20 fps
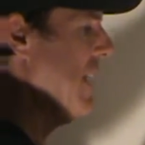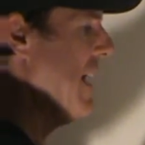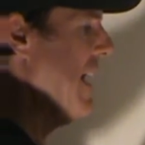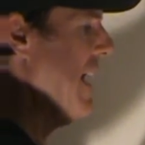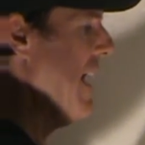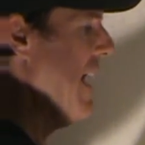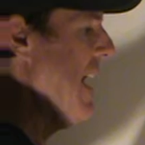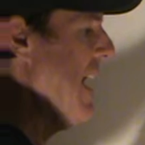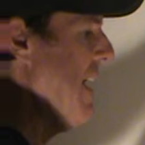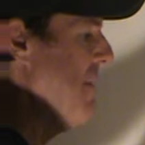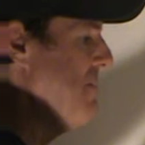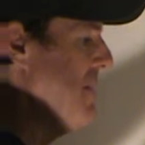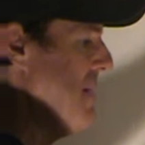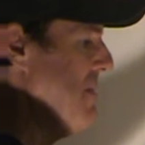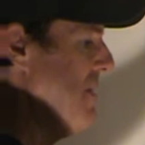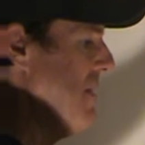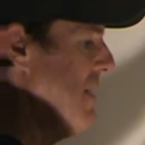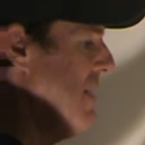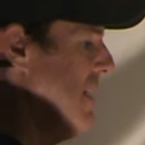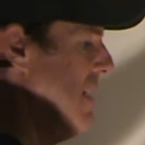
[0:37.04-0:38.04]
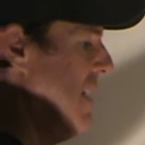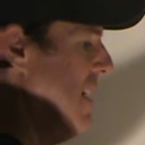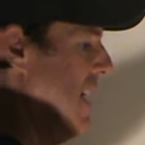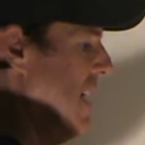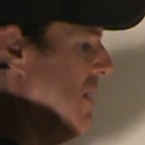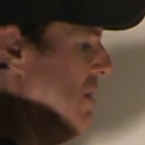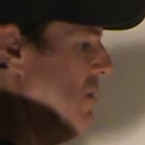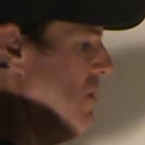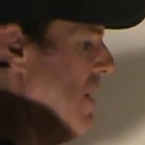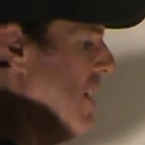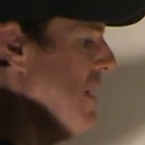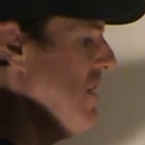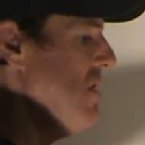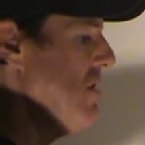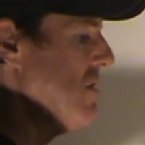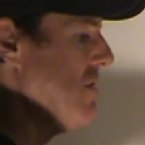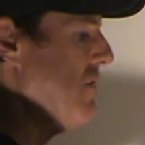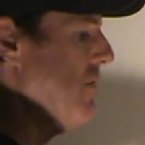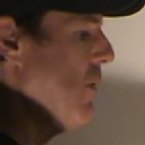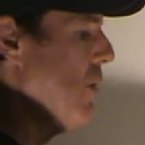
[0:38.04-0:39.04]
I have. Remember, I don't want to
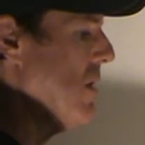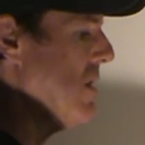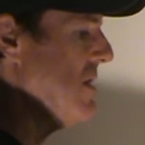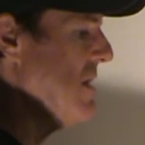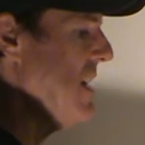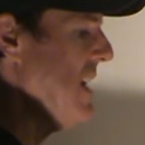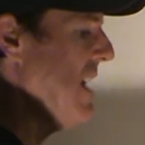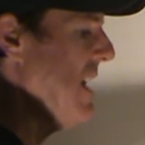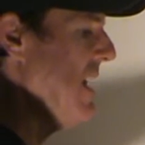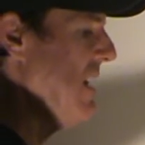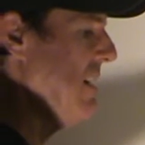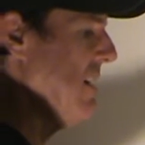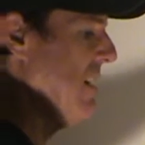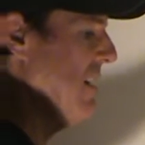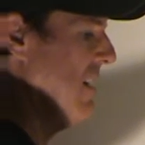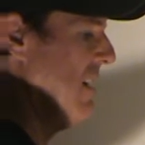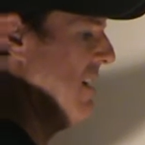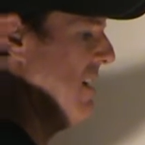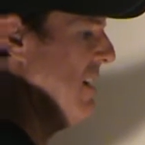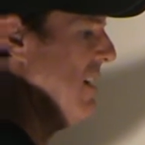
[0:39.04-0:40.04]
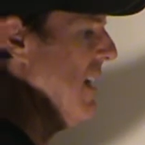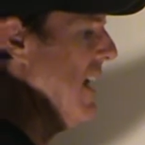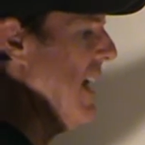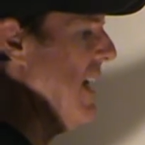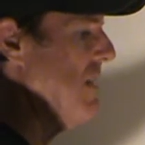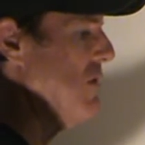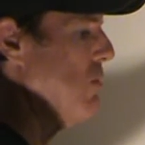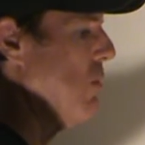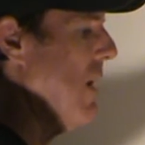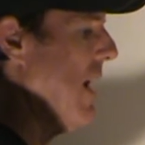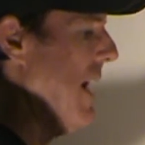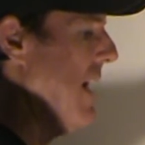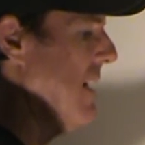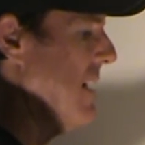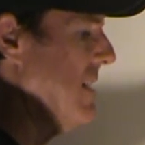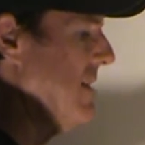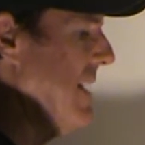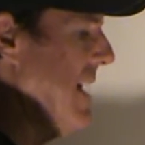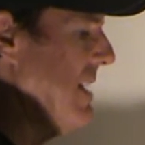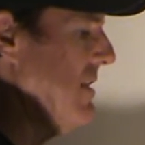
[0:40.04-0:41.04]
use 14 gauge wire
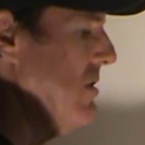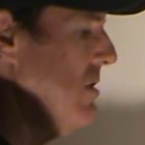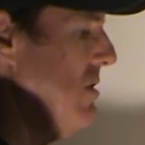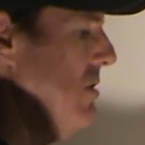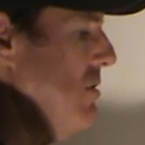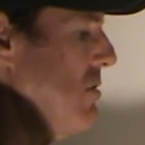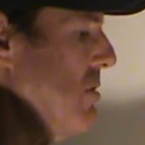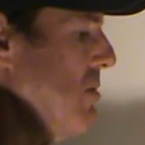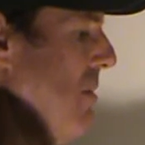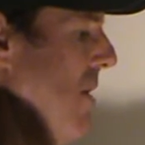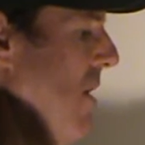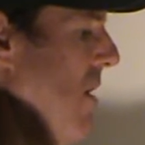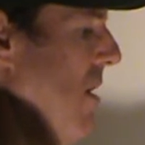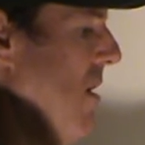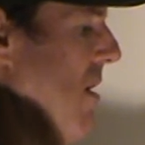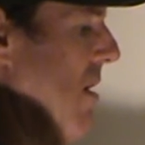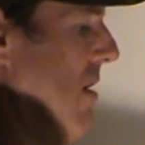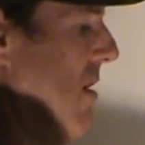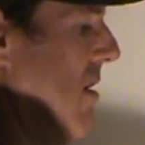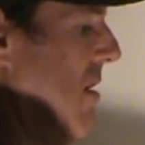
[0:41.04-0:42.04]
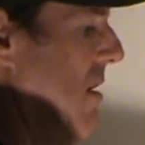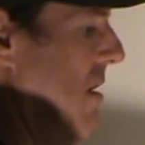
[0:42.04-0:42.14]
because that's too small.